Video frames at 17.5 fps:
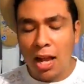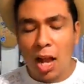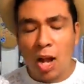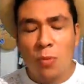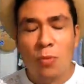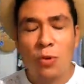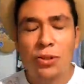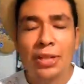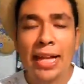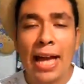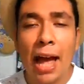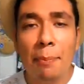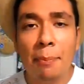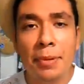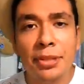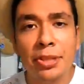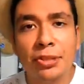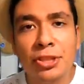Well, the
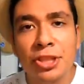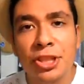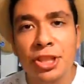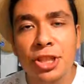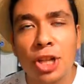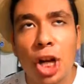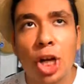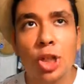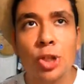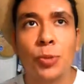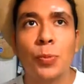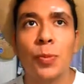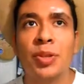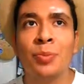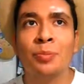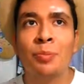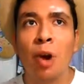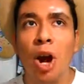episode starts
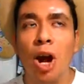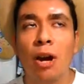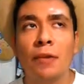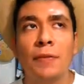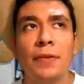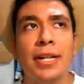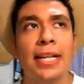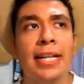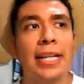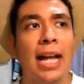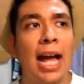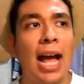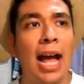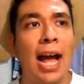with Marvin